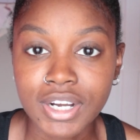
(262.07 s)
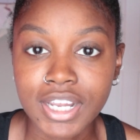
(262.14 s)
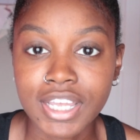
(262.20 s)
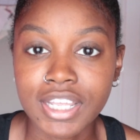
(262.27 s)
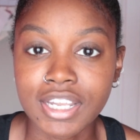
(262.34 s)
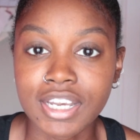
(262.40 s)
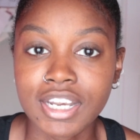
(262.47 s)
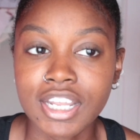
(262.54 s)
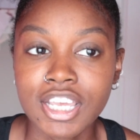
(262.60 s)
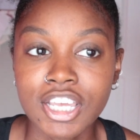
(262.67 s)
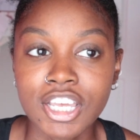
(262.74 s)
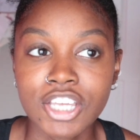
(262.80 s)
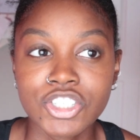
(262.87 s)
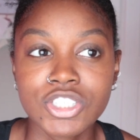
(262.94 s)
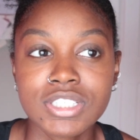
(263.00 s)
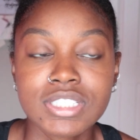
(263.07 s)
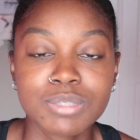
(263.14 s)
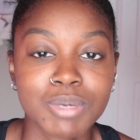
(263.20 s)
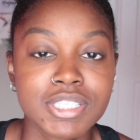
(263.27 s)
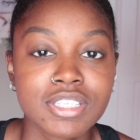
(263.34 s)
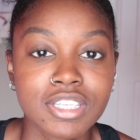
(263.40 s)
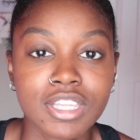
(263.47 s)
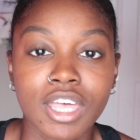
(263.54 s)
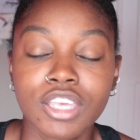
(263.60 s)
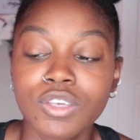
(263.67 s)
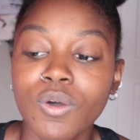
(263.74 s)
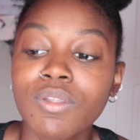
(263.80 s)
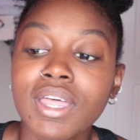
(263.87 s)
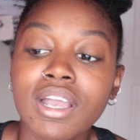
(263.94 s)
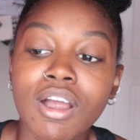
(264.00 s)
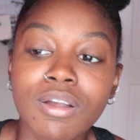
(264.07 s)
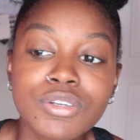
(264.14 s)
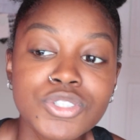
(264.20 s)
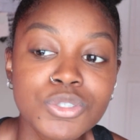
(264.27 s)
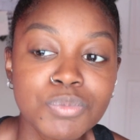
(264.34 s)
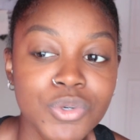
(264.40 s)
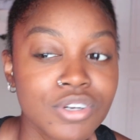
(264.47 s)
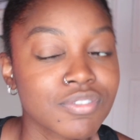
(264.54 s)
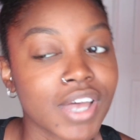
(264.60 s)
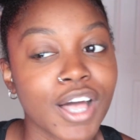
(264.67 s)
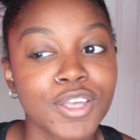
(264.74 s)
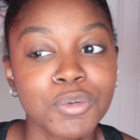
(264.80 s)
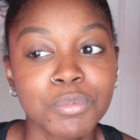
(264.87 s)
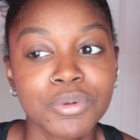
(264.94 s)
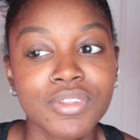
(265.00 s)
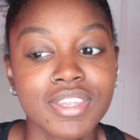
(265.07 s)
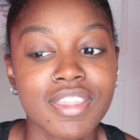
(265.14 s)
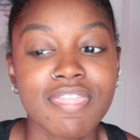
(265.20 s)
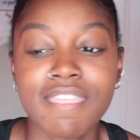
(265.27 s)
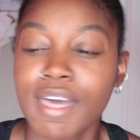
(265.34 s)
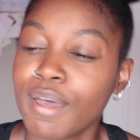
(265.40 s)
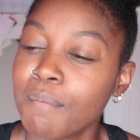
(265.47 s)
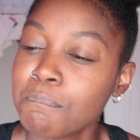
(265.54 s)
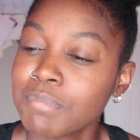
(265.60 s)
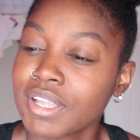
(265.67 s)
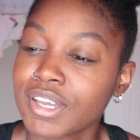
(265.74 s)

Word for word: And Jesus is basically like, yo, like, aren't you more valuable than them?